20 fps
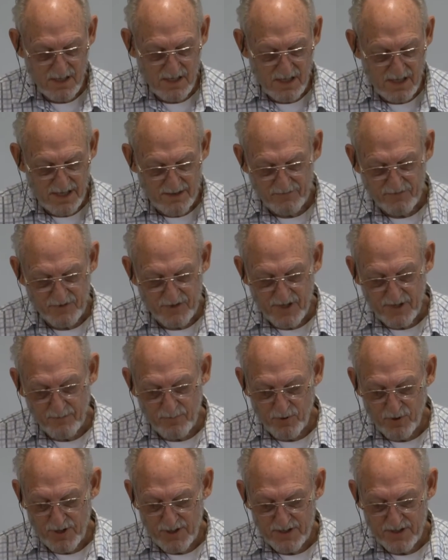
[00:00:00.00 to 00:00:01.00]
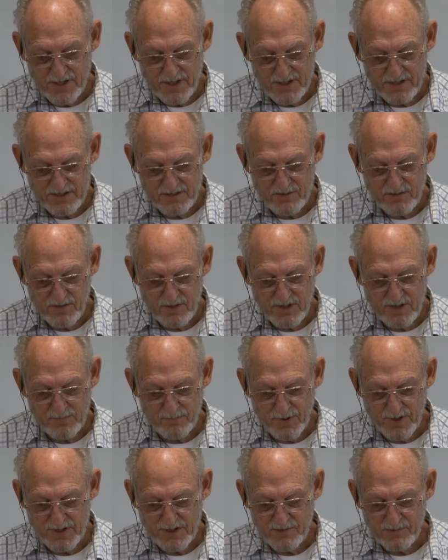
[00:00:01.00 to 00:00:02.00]
After they prayed this, the
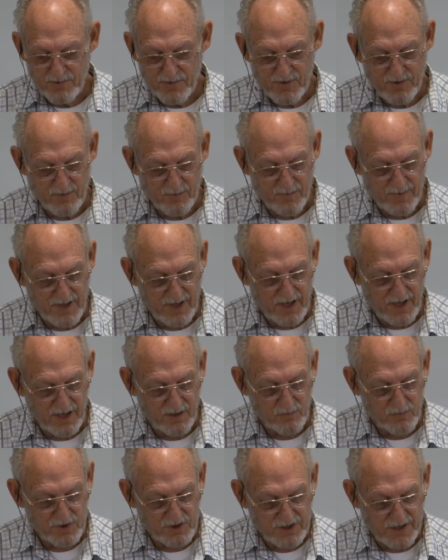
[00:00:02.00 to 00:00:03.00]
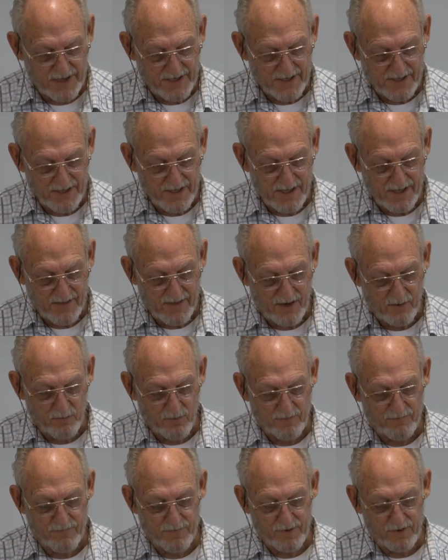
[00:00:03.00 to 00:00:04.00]
place where they were meeting was shaken, and they
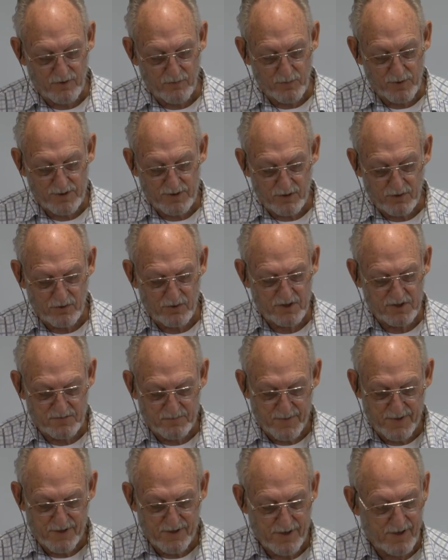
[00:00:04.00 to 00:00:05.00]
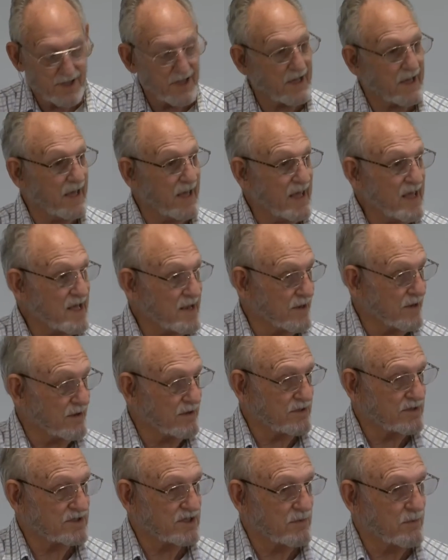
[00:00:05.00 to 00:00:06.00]
were filled with the Holy Spirit again,
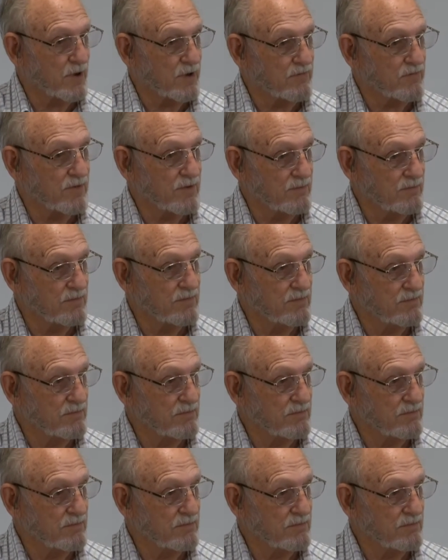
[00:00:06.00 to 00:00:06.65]
some of them.